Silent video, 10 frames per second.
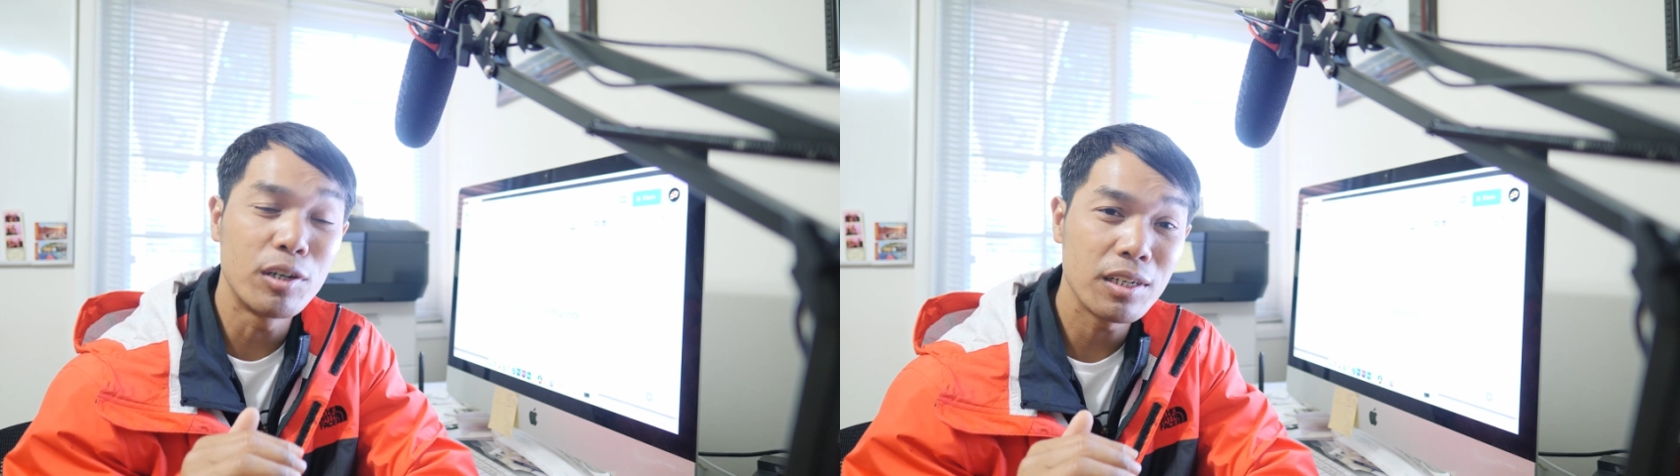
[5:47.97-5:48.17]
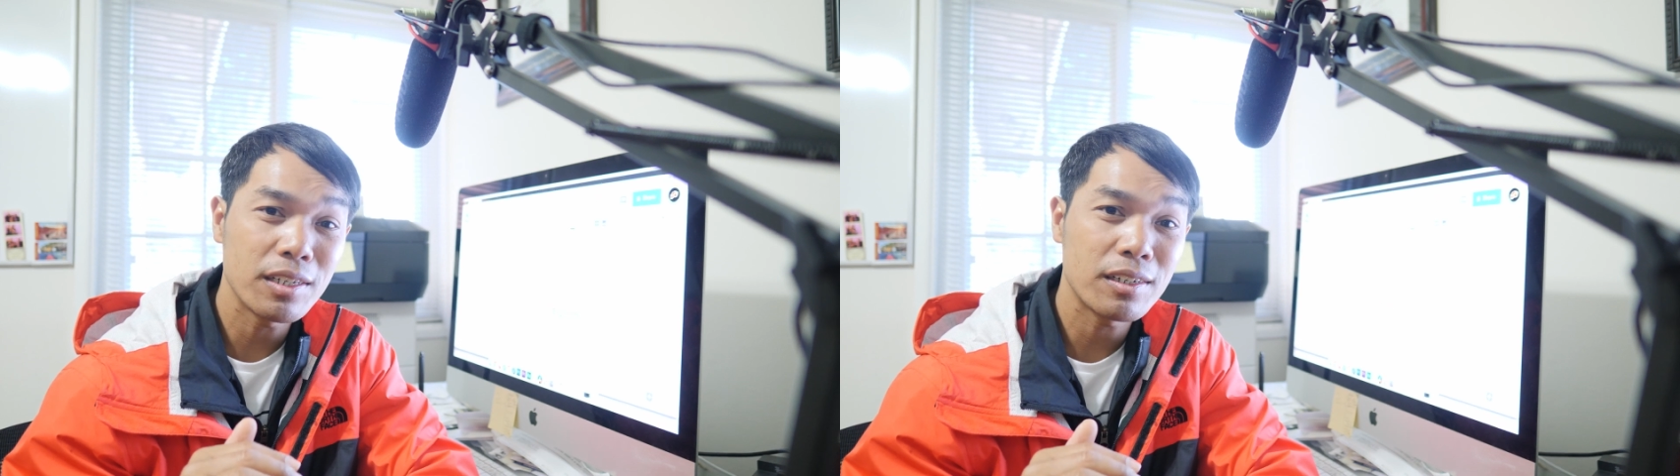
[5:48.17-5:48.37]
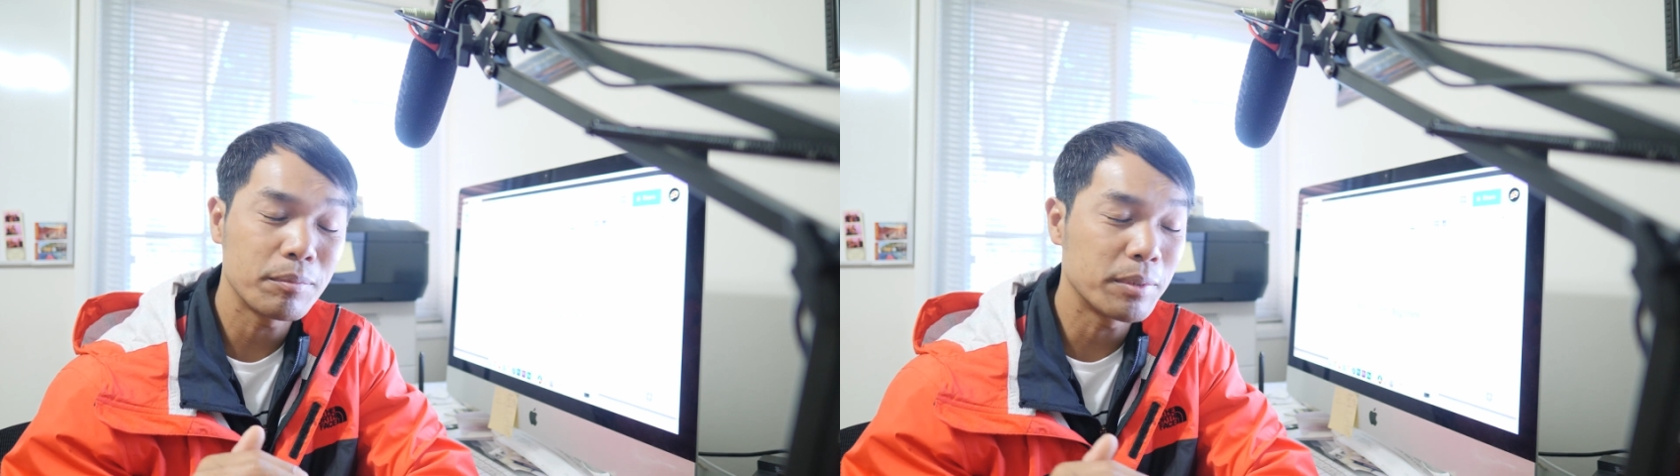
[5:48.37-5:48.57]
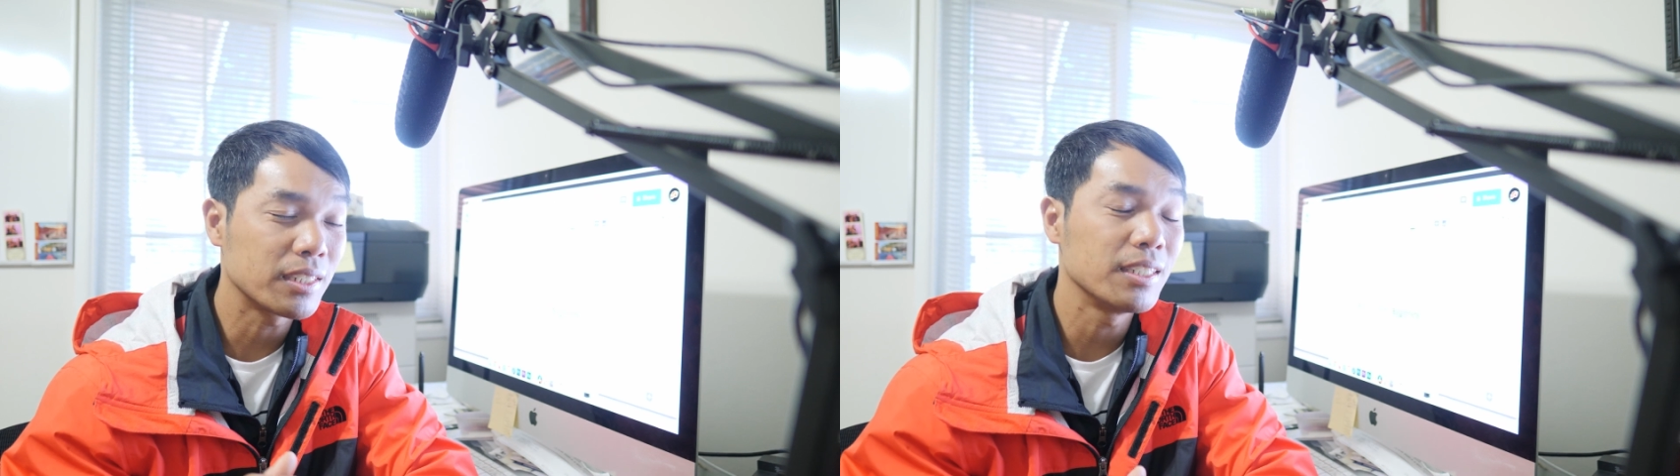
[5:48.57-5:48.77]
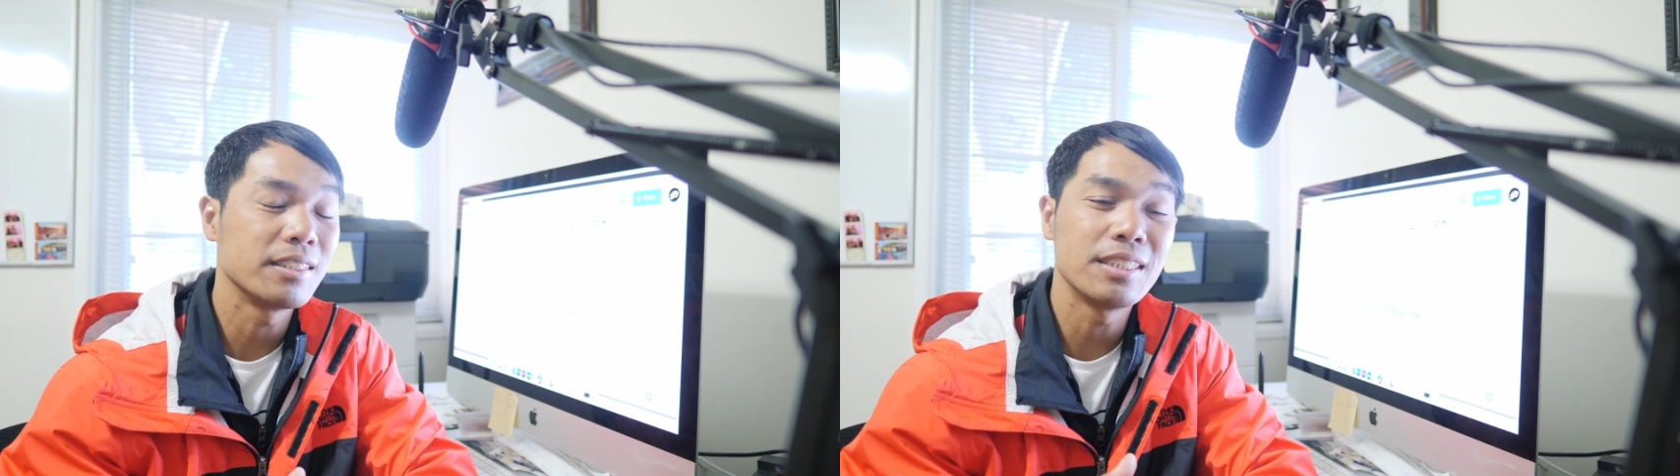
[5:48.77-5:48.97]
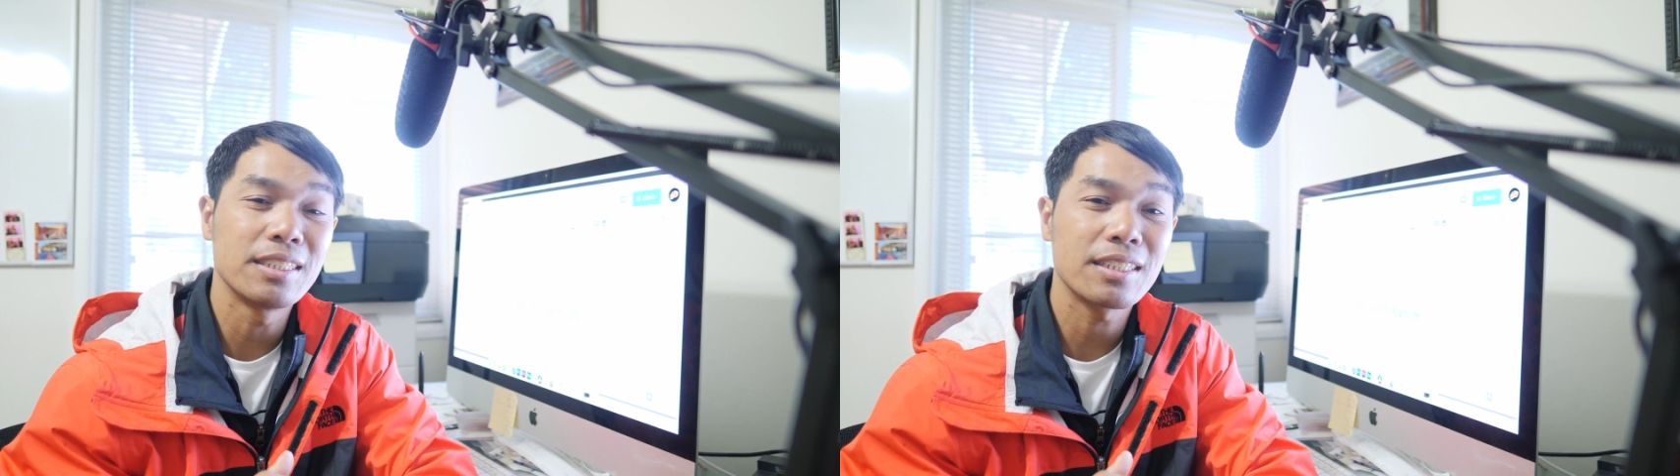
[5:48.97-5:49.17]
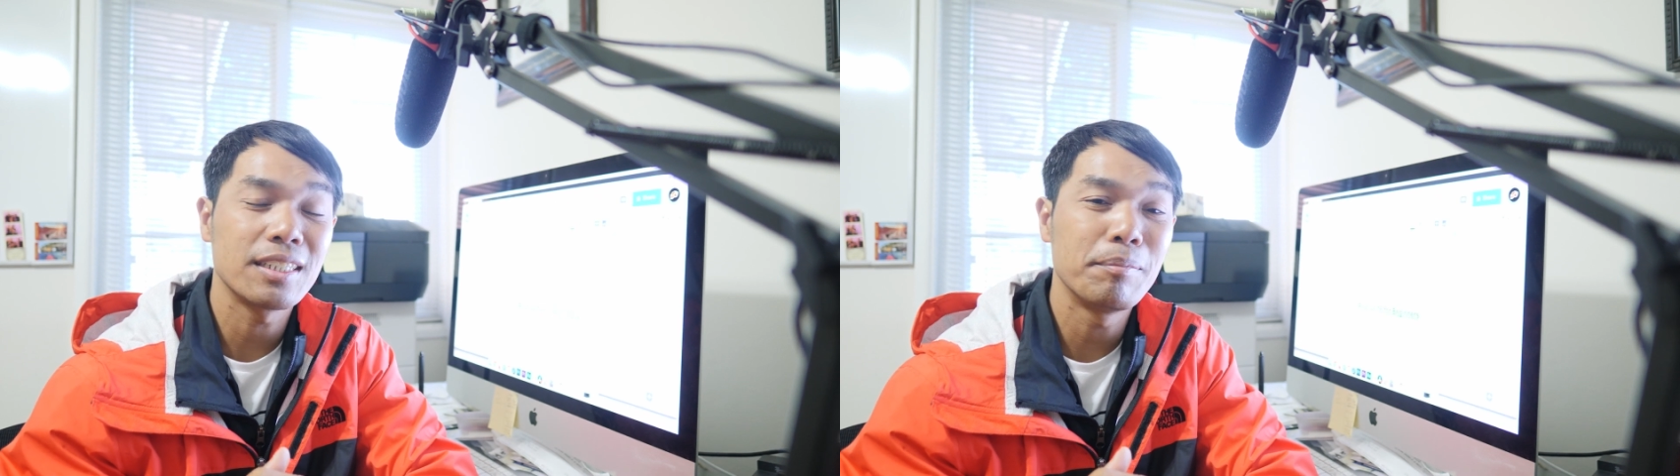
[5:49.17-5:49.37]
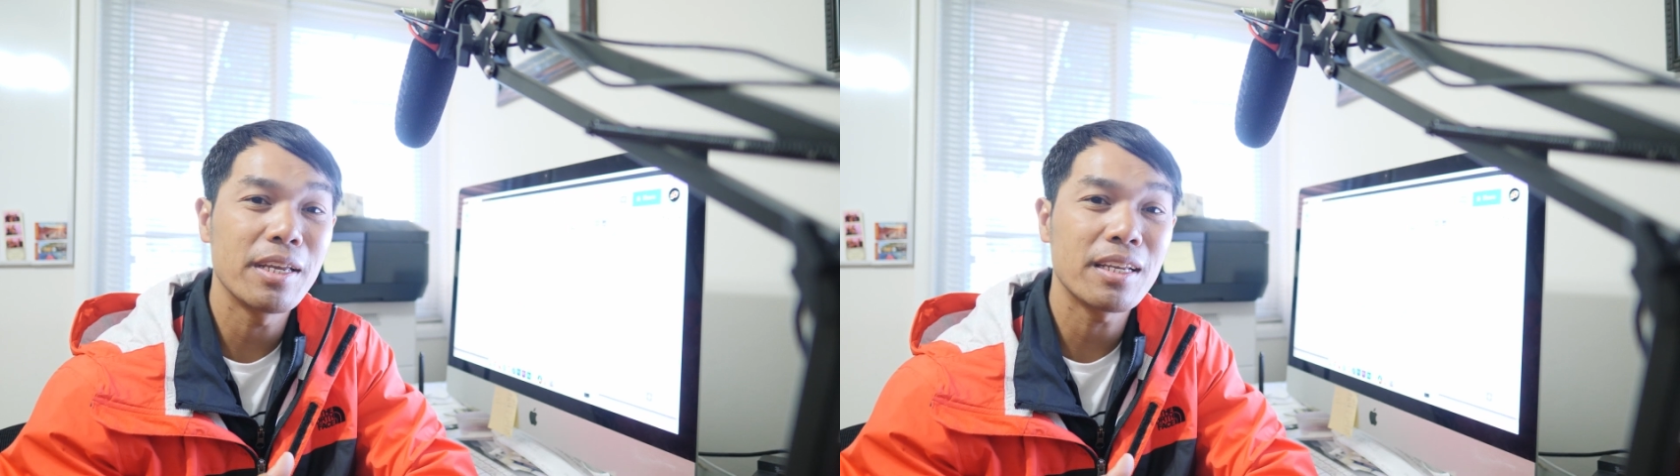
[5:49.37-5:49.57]
earlier because it's
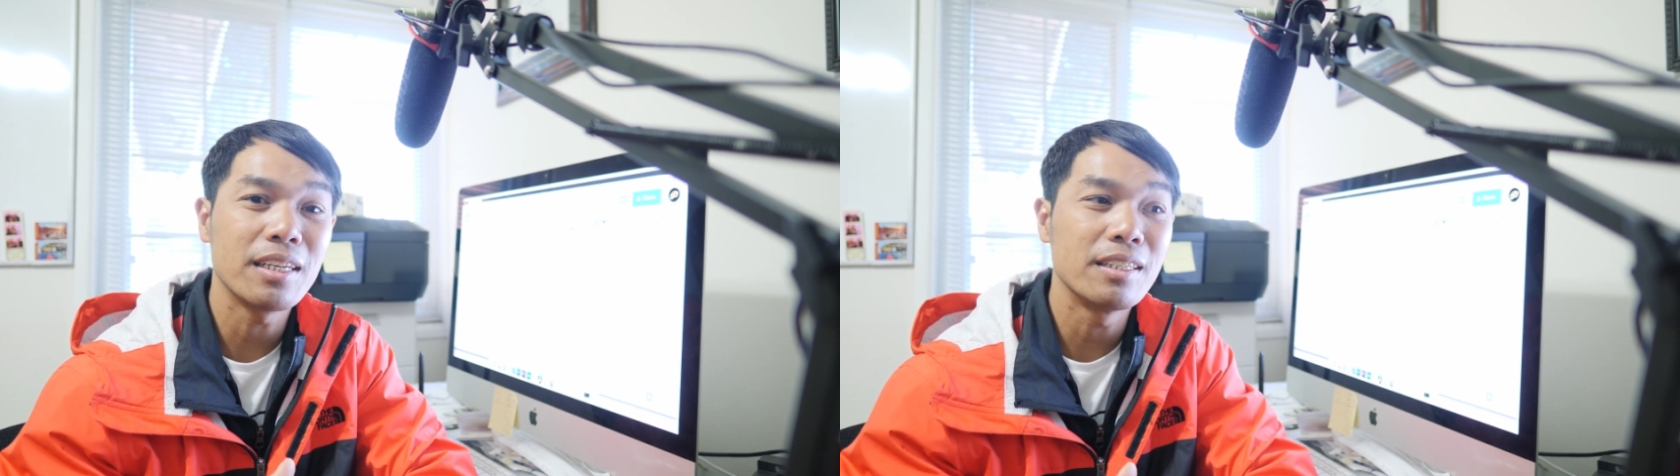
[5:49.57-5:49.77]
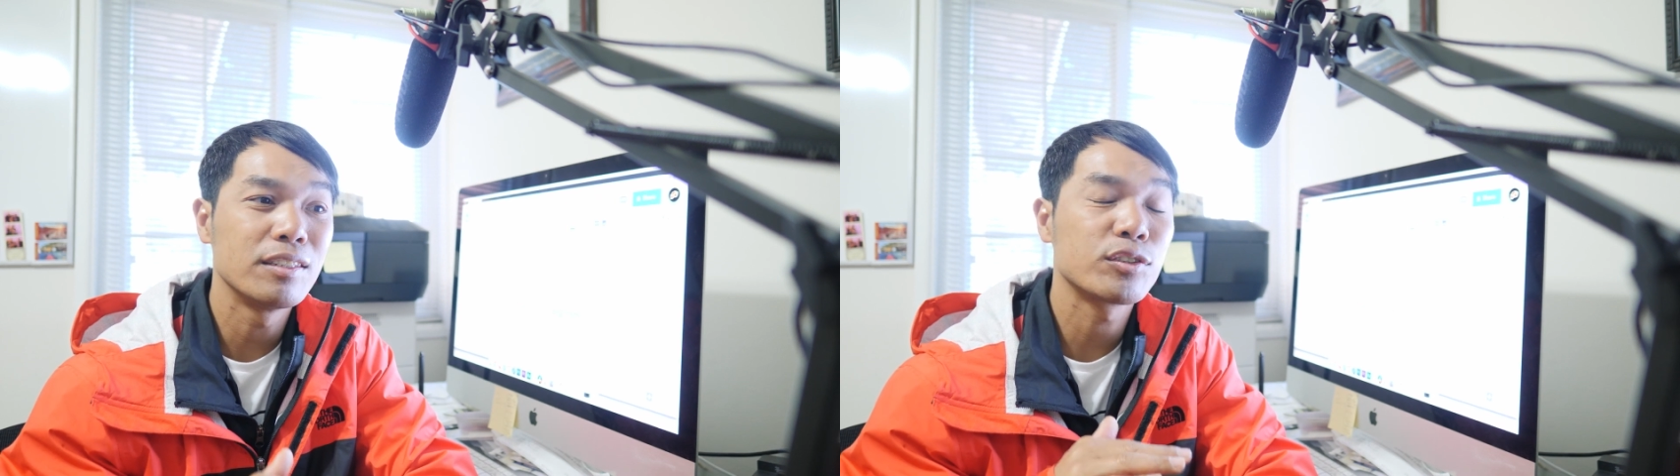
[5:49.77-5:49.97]
gonna make it